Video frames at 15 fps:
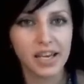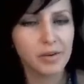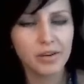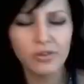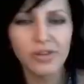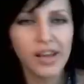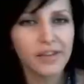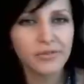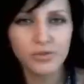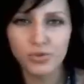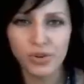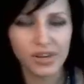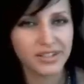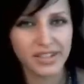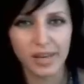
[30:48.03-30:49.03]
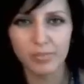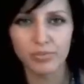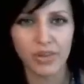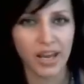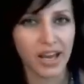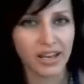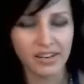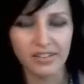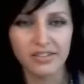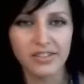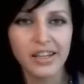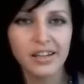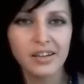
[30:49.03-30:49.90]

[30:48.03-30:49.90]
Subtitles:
I don't have to accept anything.